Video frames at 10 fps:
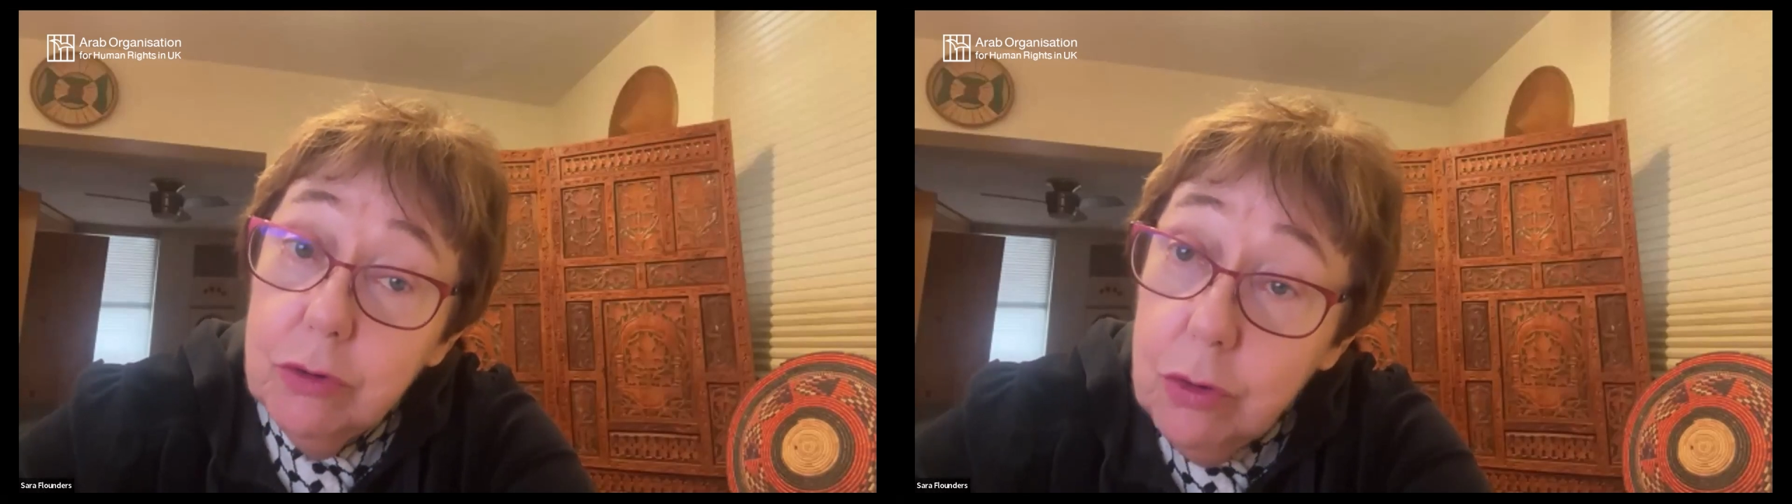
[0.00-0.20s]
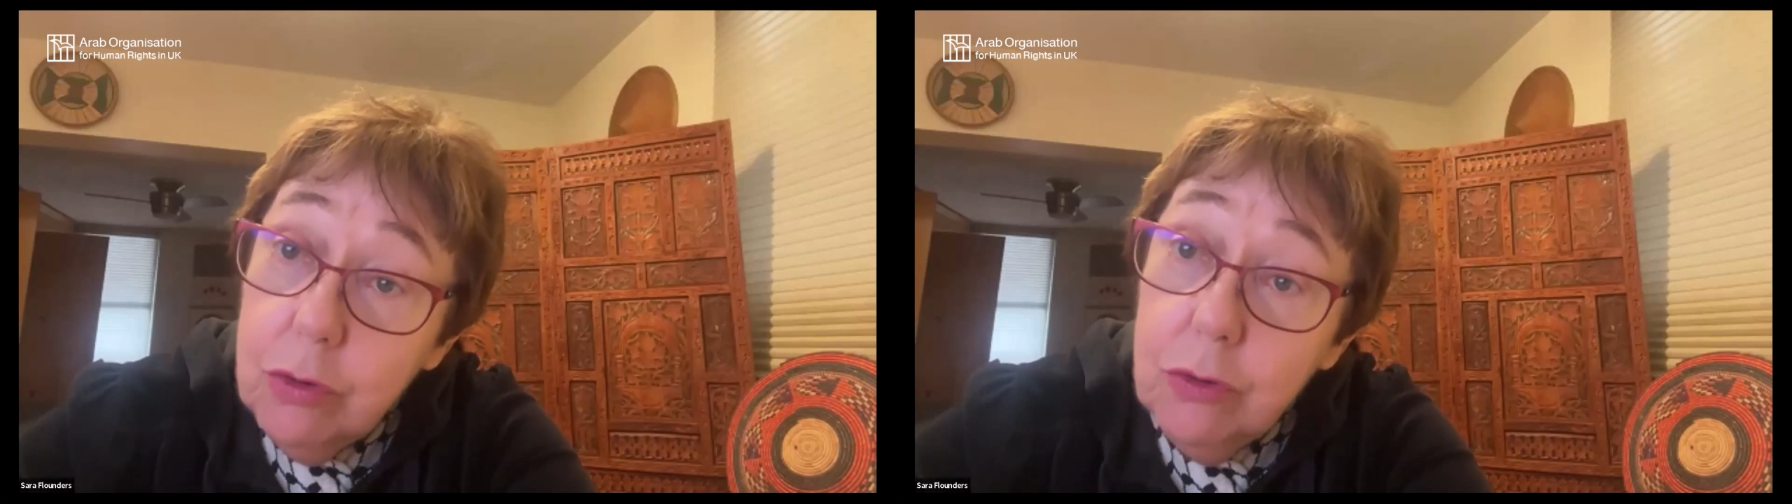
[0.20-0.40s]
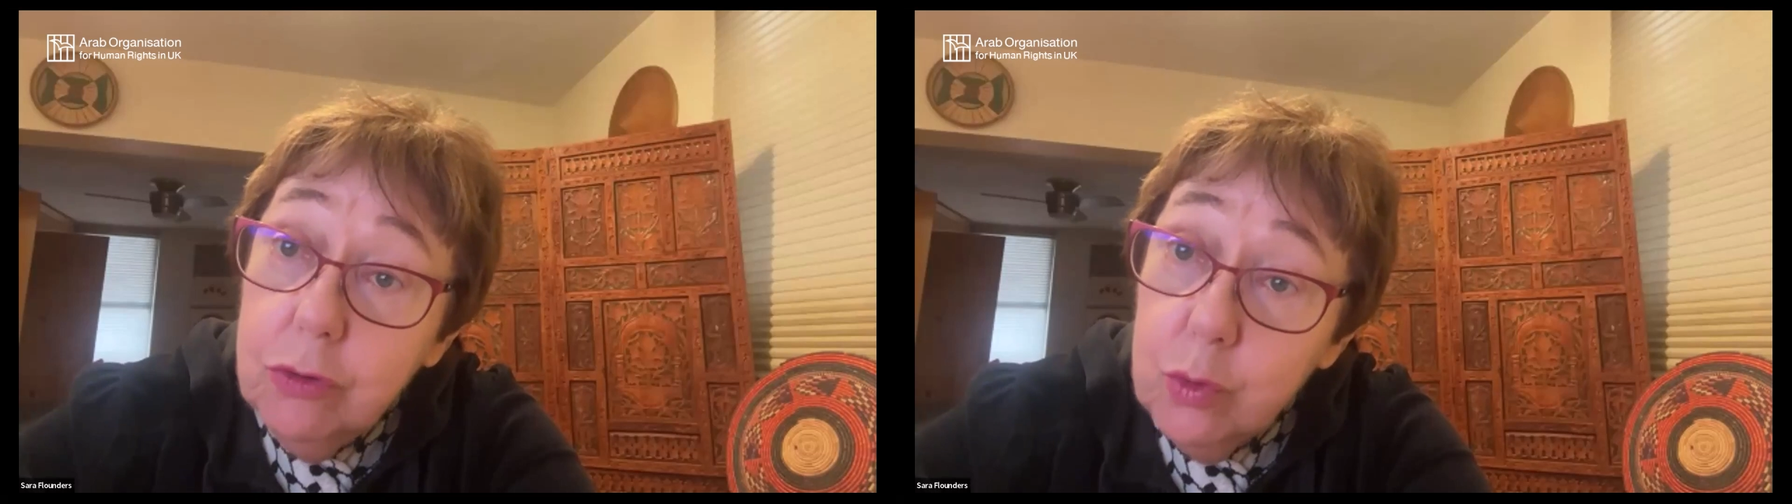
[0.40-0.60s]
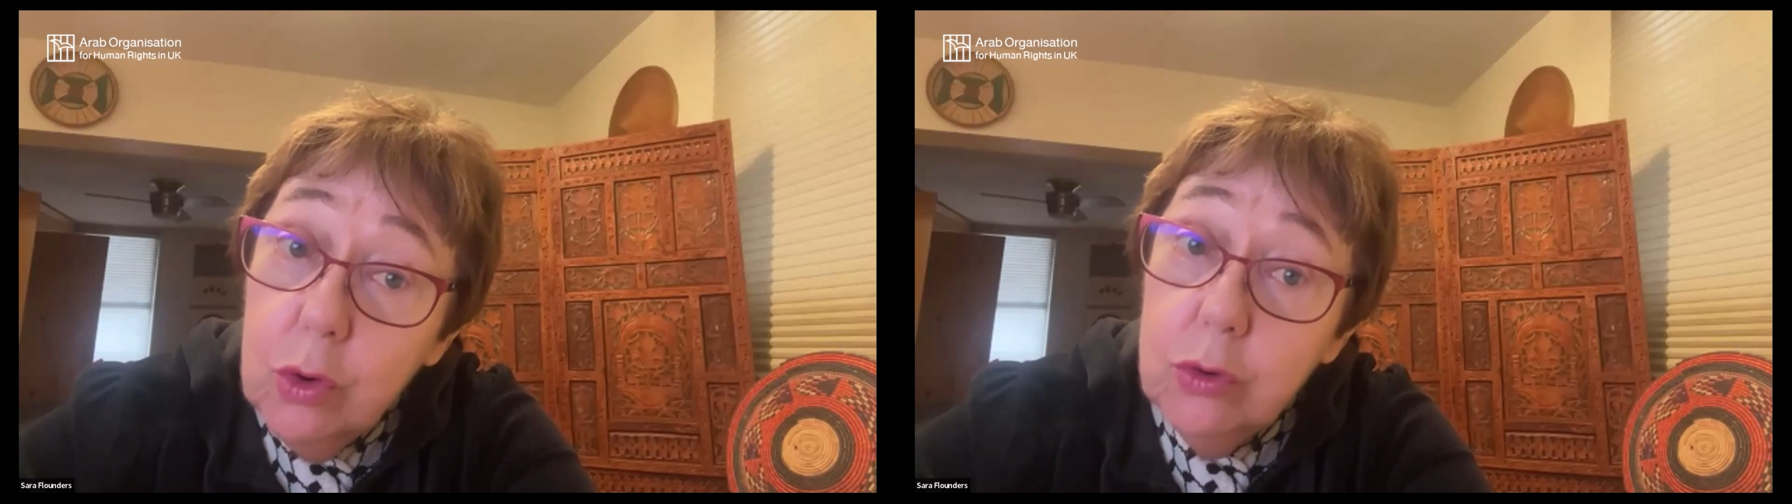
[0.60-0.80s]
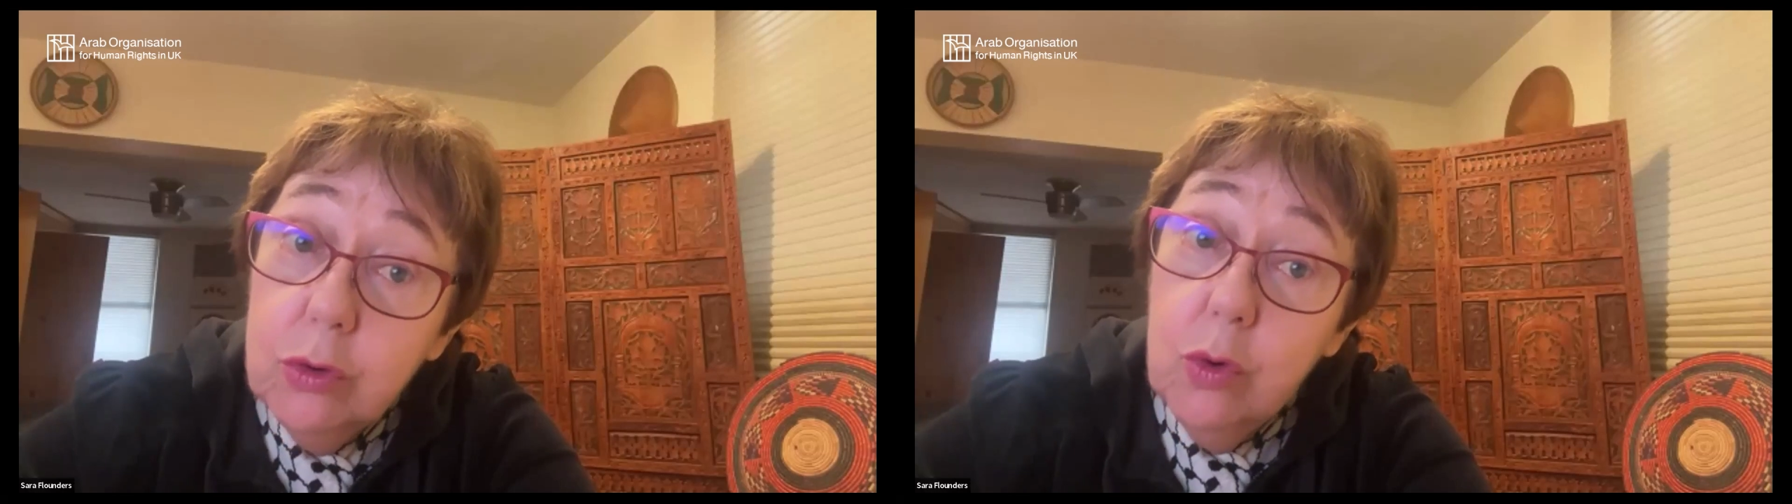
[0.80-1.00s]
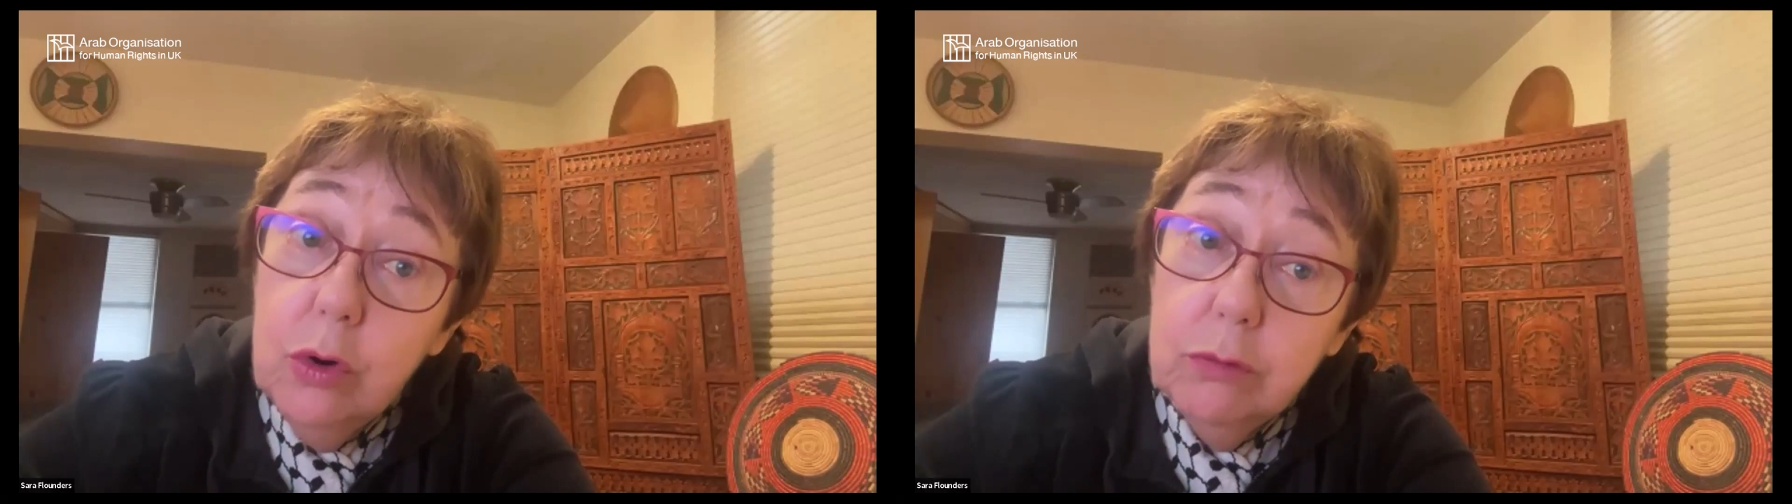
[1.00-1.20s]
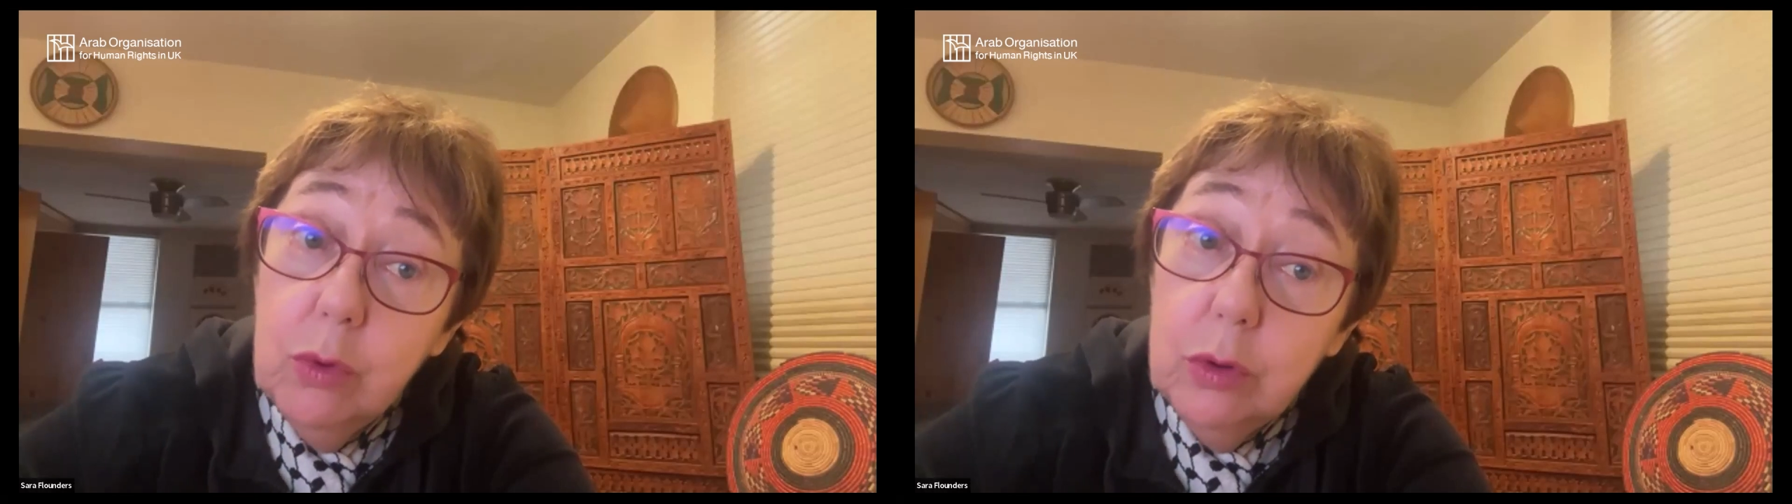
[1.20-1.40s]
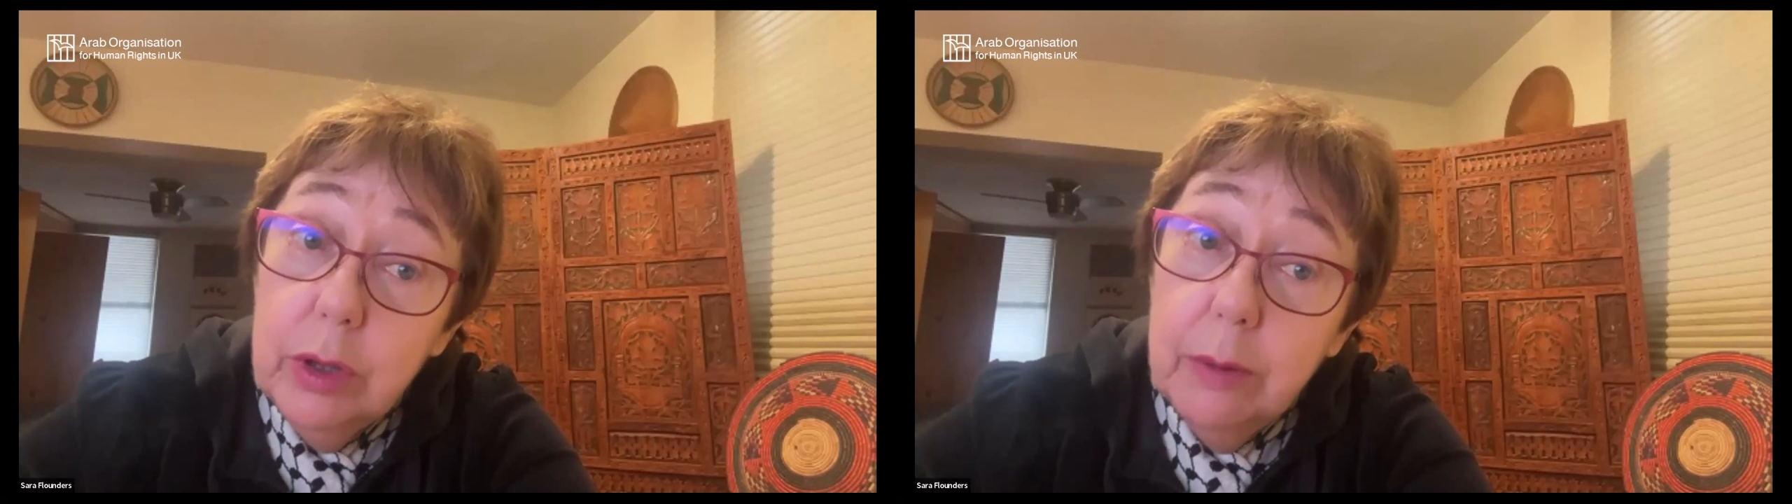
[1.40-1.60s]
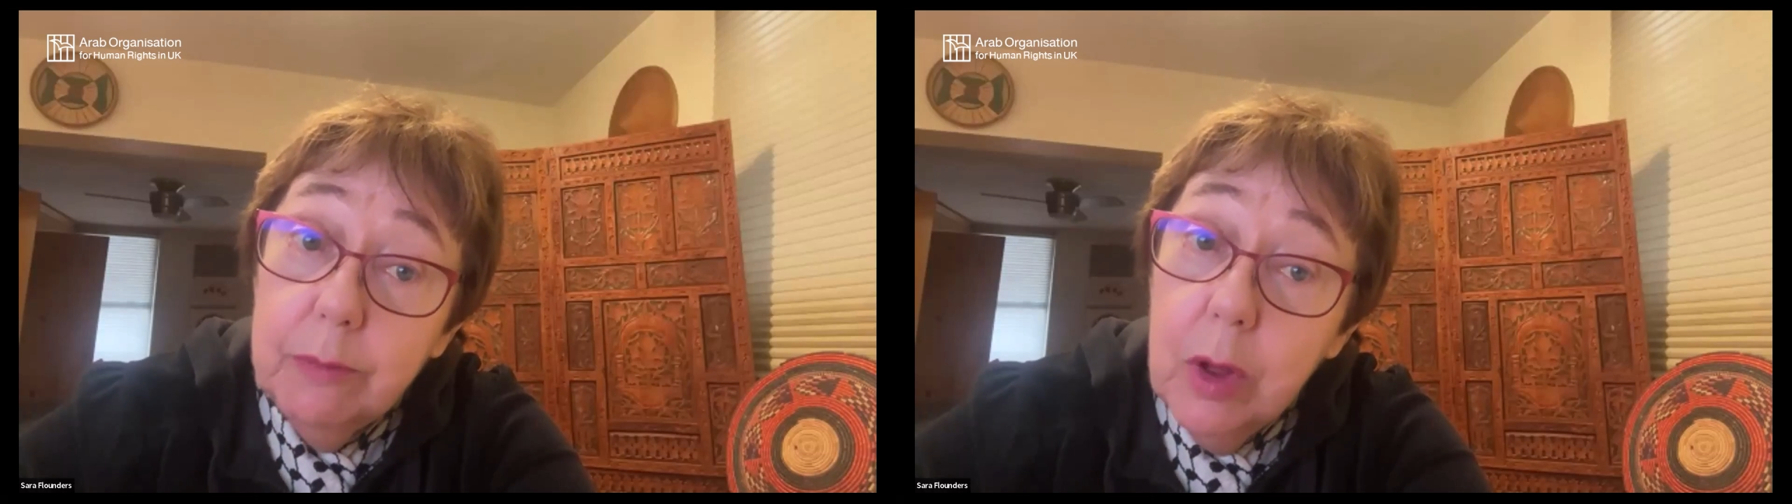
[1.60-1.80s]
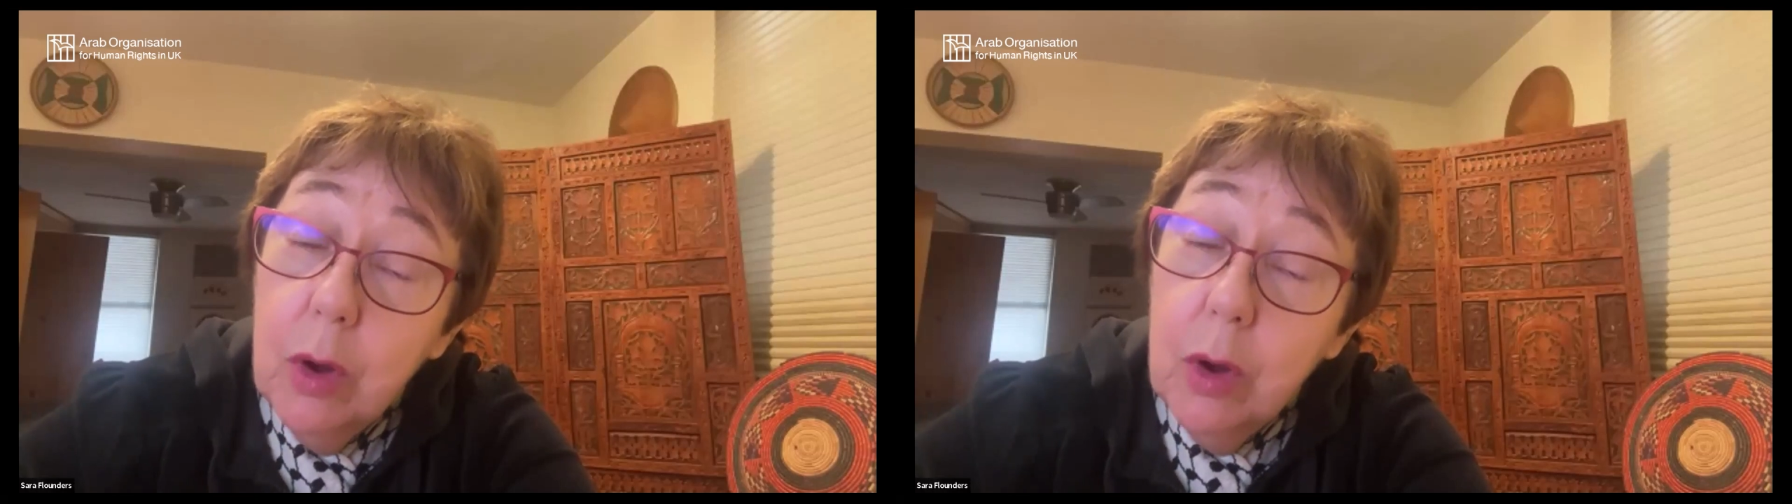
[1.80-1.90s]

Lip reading: to this World Court ruling